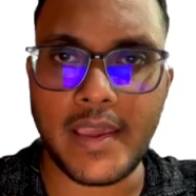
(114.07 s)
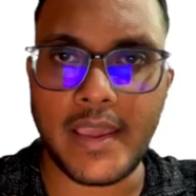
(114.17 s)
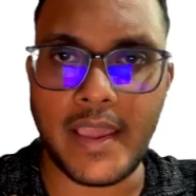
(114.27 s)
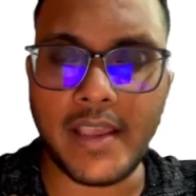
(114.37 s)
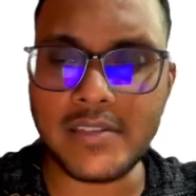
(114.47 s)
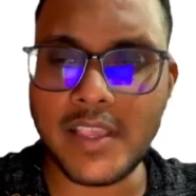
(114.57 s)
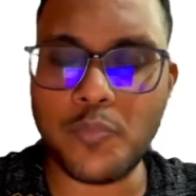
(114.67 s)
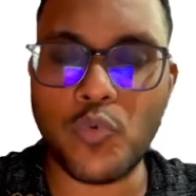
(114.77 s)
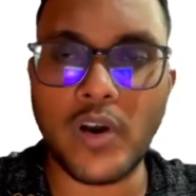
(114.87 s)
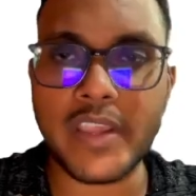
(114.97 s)
As I'm
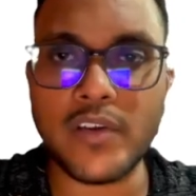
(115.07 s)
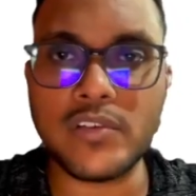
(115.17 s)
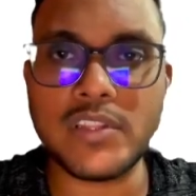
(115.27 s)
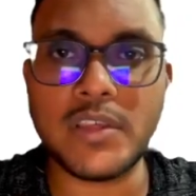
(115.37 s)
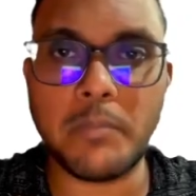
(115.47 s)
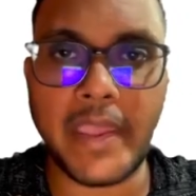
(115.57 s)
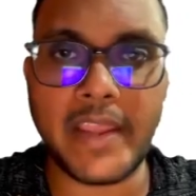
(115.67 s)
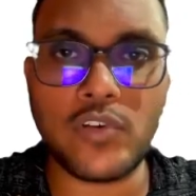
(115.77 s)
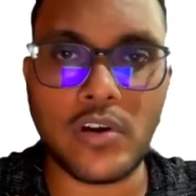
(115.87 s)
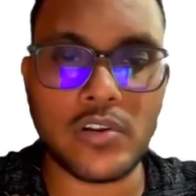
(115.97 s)
working on the
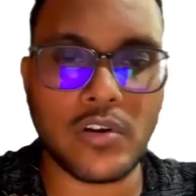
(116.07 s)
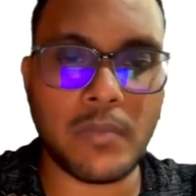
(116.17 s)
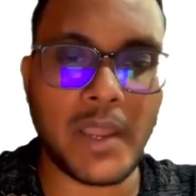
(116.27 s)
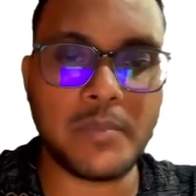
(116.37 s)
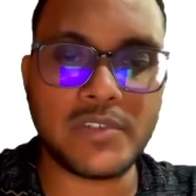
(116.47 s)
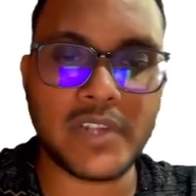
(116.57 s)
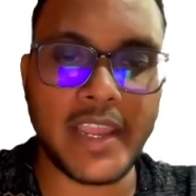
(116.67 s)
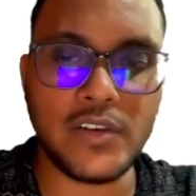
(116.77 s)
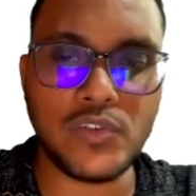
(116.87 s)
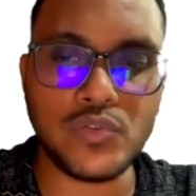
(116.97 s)
make.com, I'm
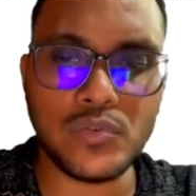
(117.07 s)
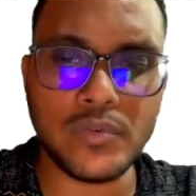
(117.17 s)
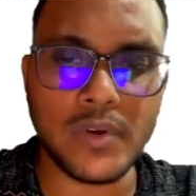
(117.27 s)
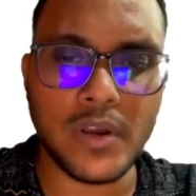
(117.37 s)
trying to